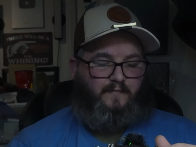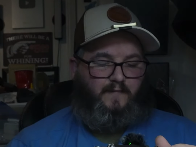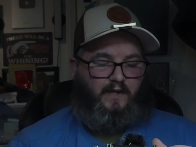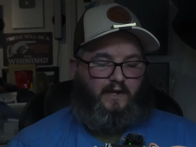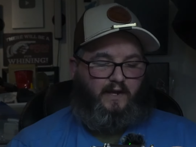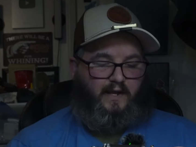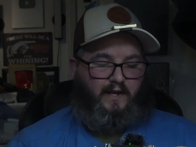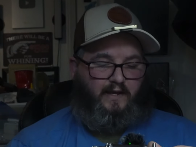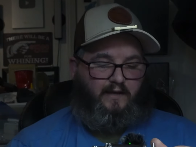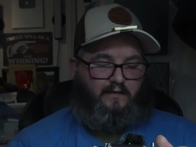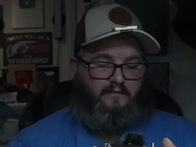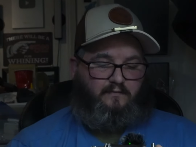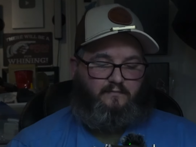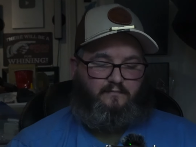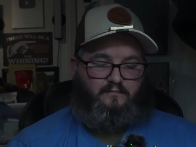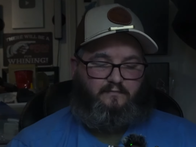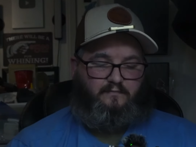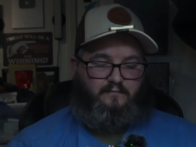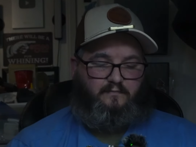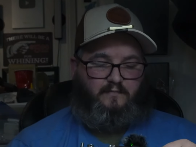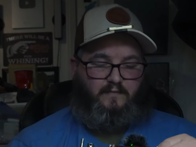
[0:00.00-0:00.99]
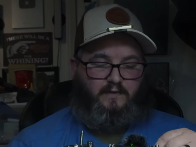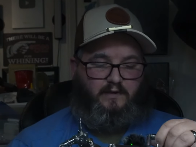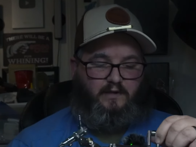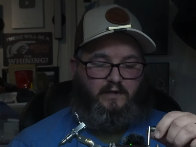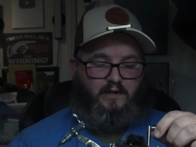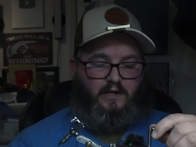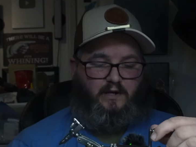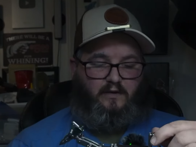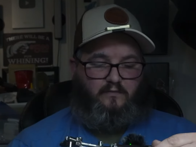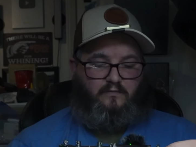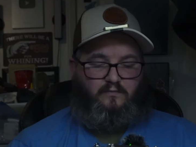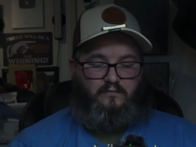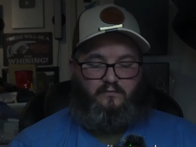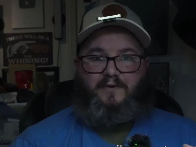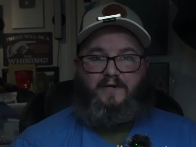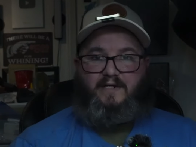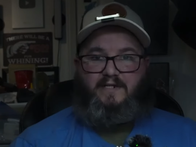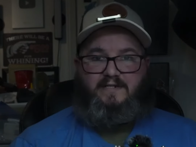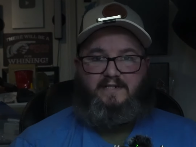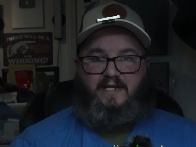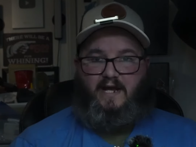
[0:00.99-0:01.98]
and
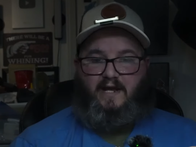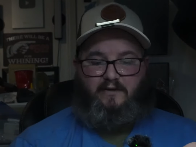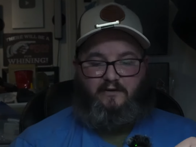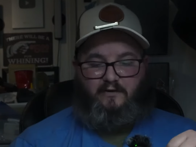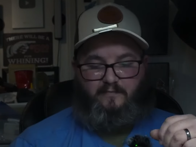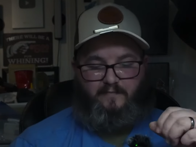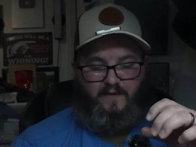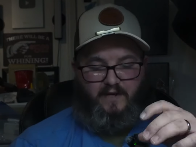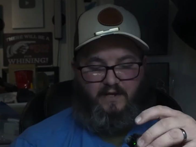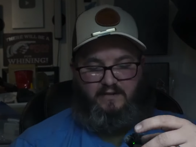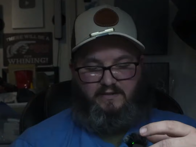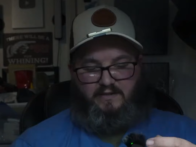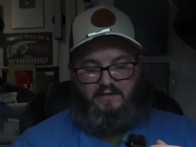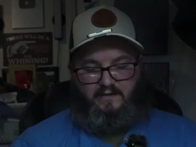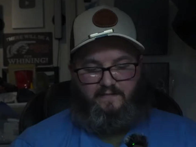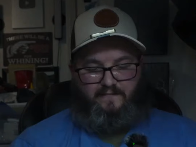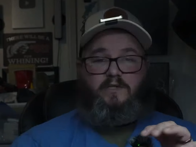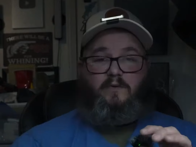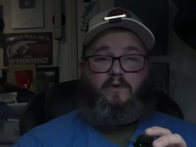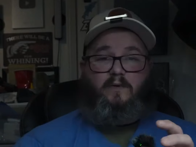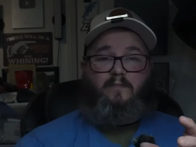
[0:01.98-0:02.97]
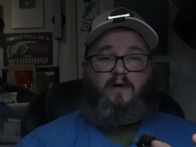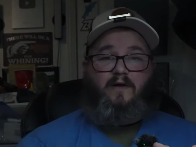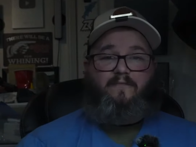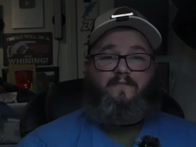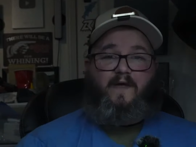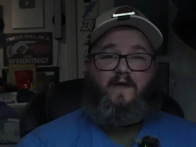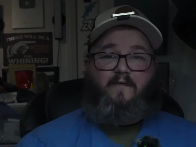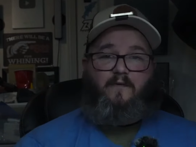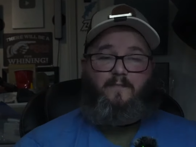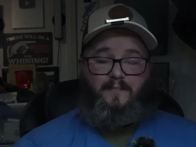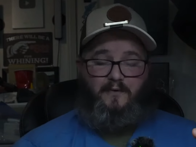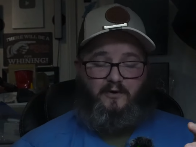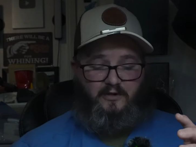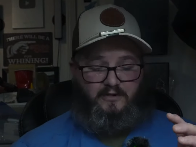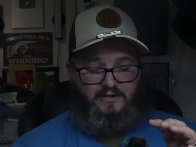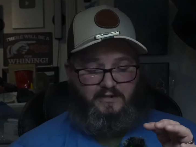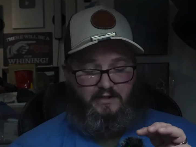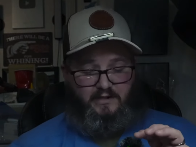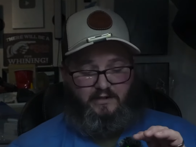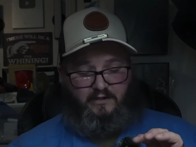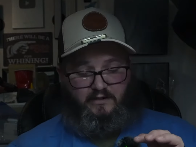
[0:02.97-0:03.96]
pretty standard, basic. So one of my favorite
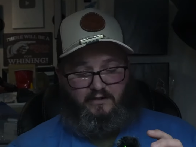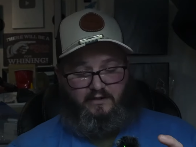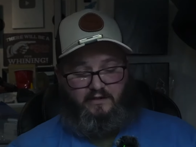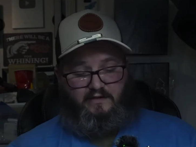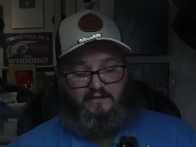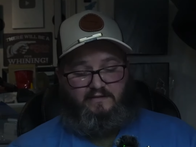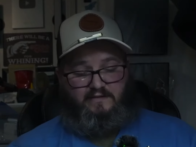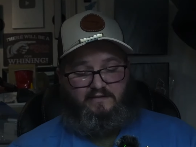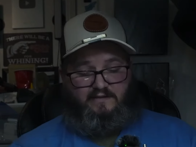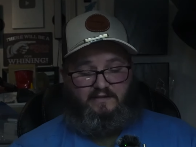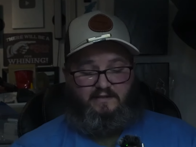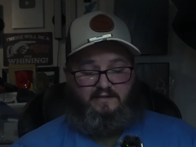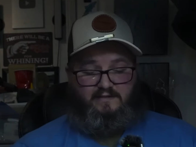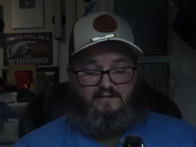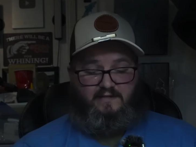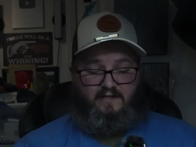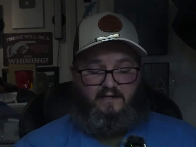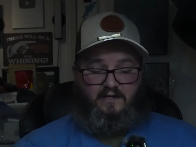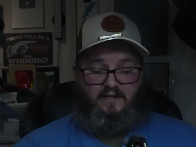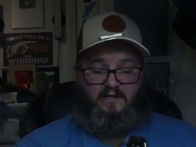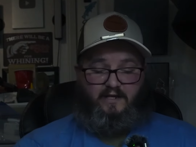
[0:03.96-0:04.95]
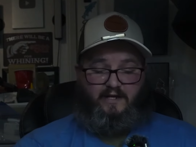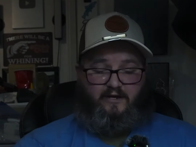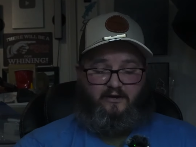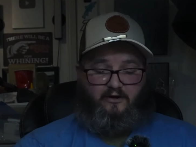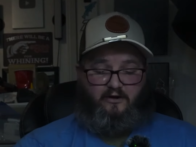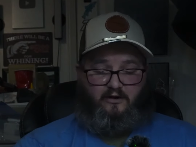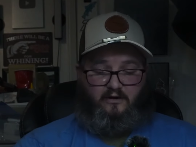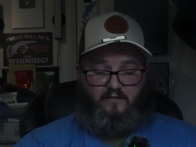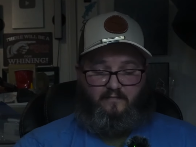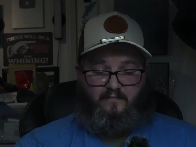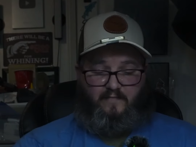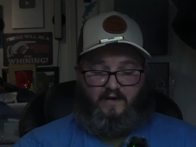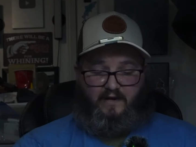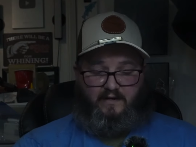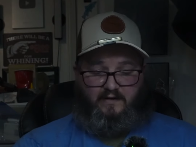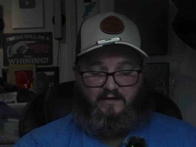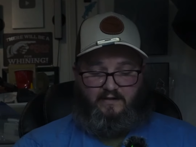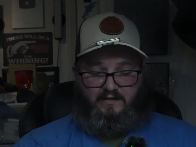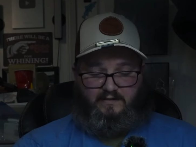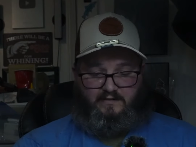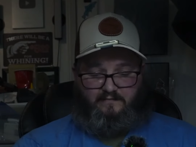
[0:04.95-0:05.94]
parts here is this clicker
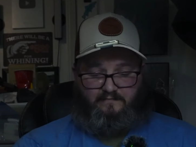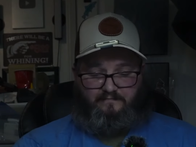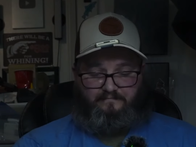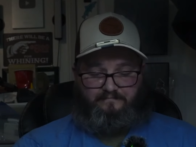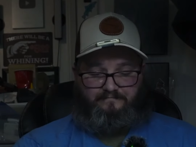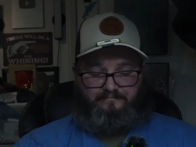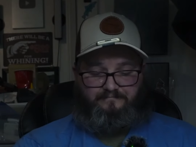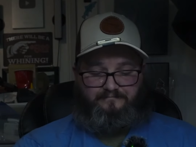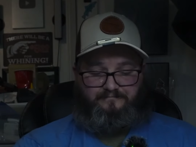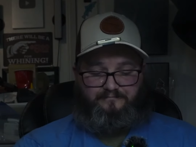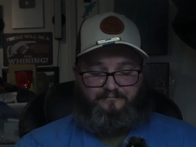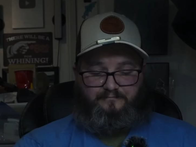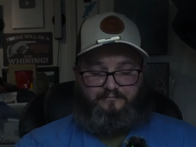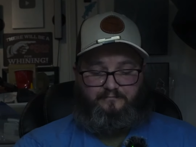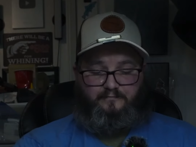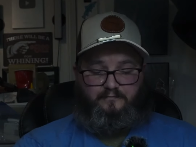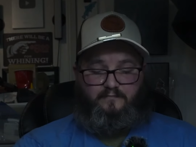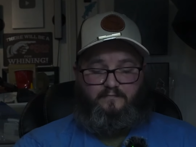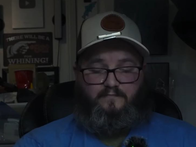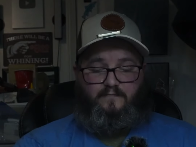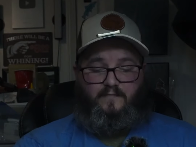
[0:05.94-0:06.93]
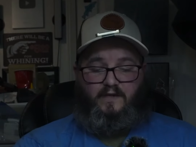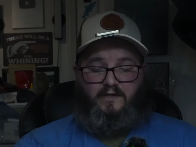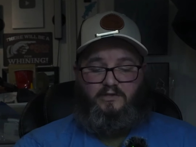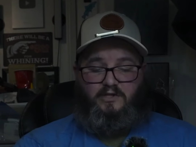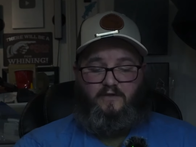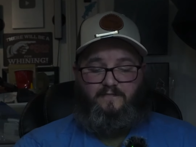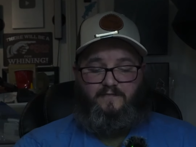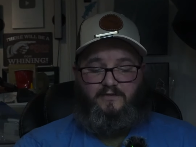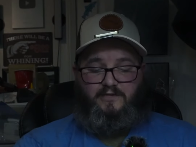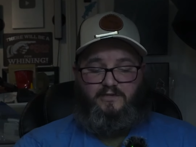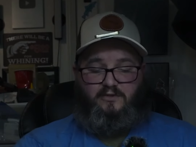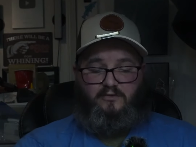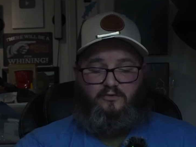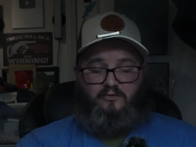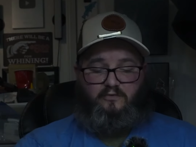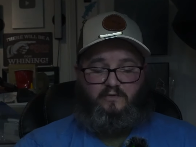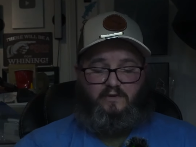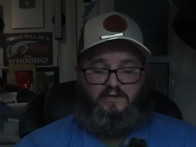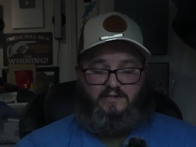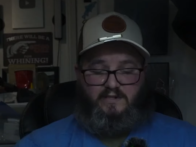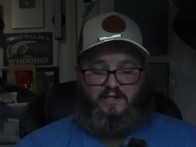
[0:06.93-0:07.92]
mechanism. So if you
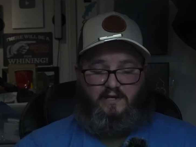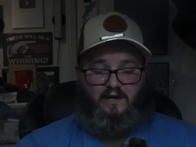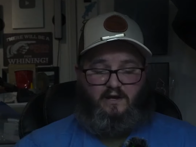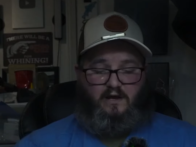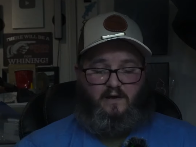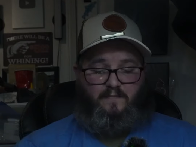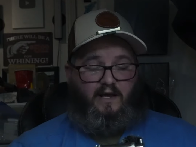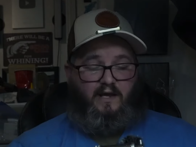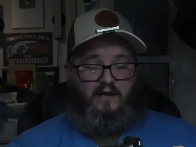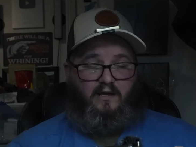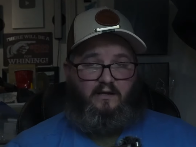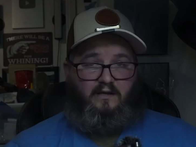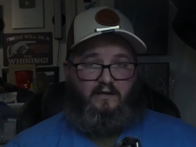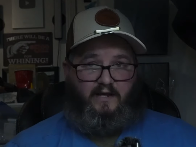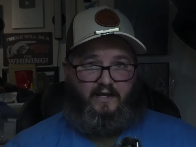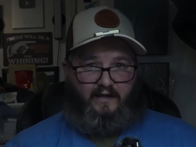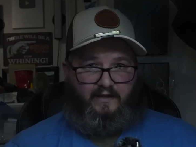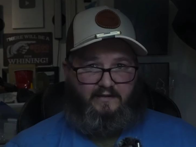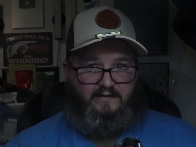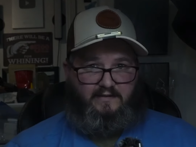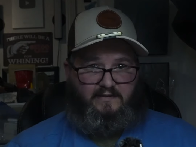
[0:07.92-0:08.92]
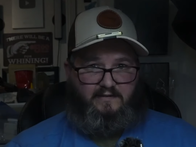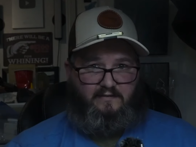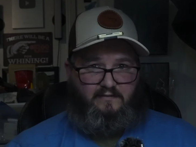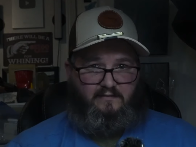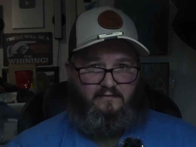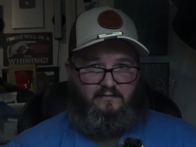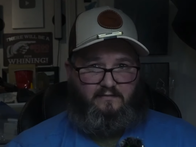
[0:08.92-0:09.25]
screw this up, it clicks.